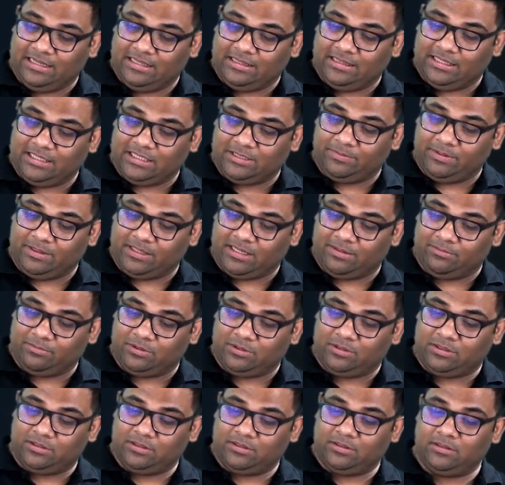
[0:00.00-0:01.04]
This
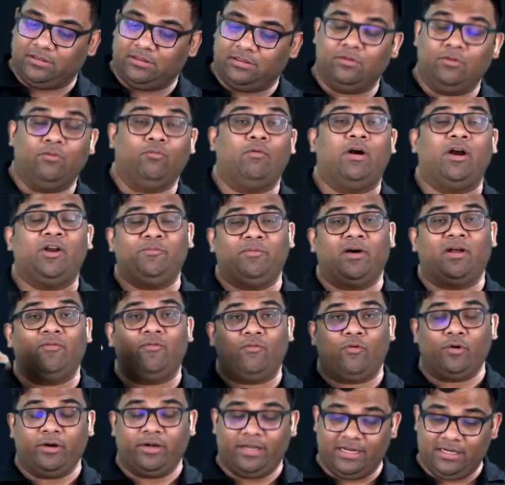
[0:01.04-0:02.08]
becomes what about
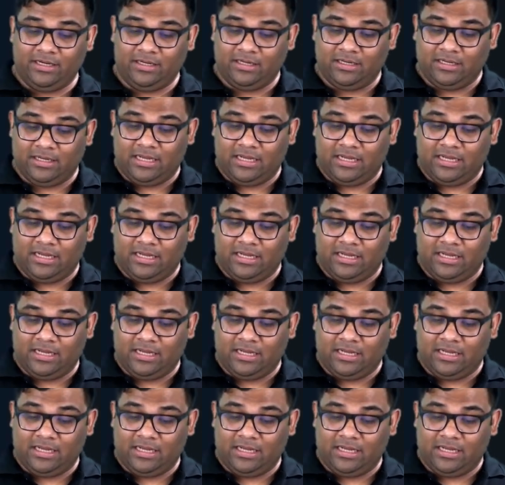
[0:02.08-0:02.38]
14?